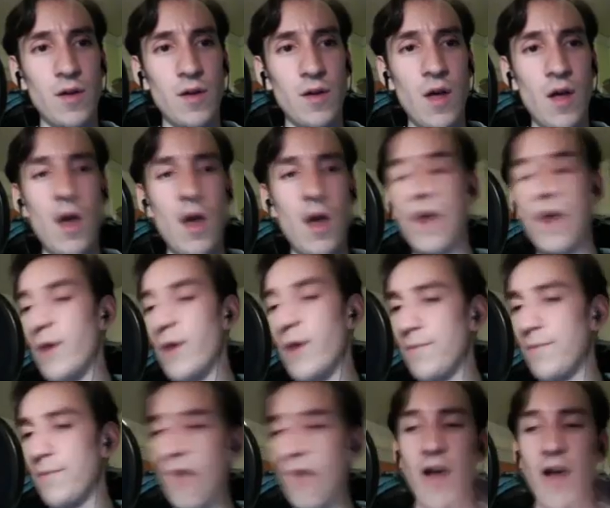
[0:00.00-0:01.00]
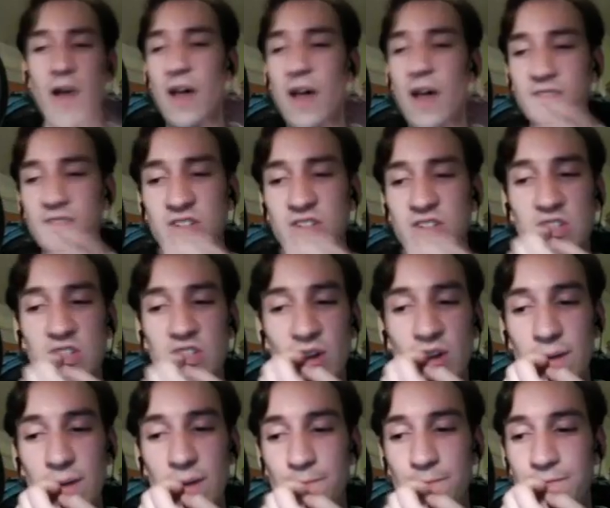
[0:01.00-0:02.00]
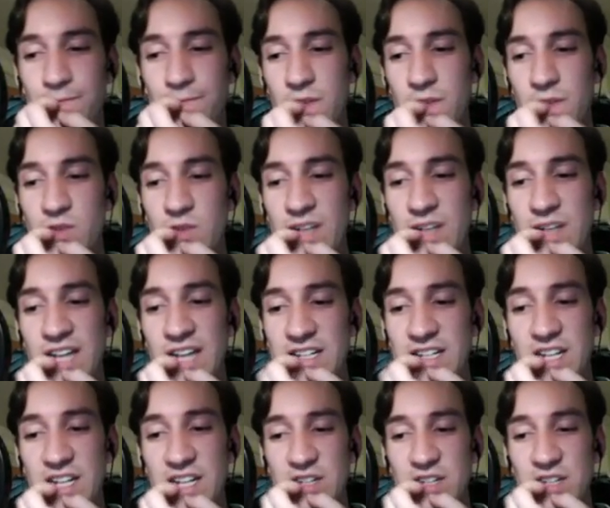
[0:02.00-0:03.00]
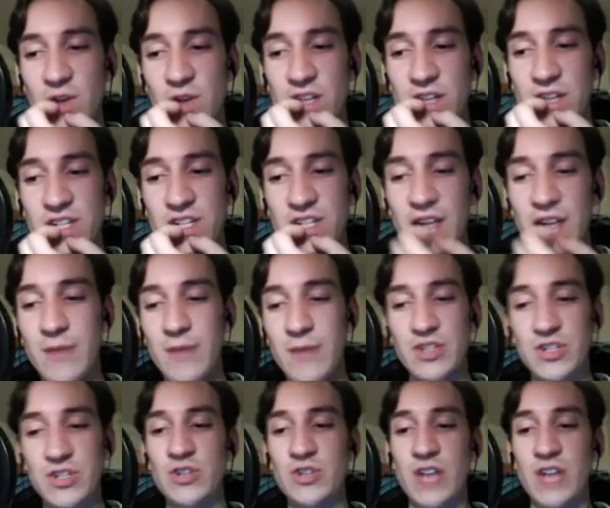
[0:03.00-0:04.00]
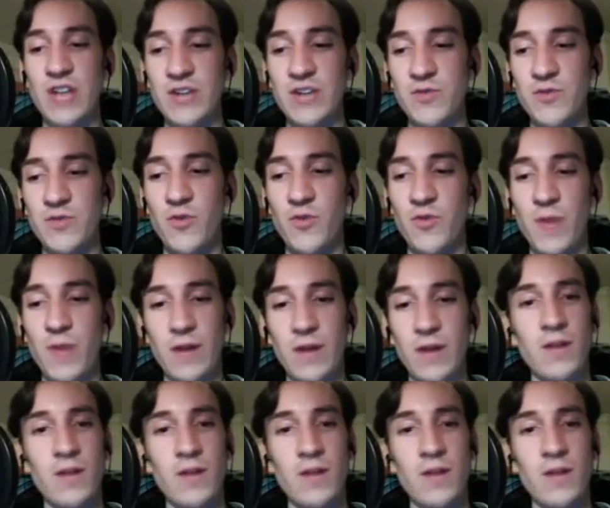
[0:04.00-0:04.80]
Anyway, I'll tune it. Do I take tick donations? Absolutely I do, Full Metal.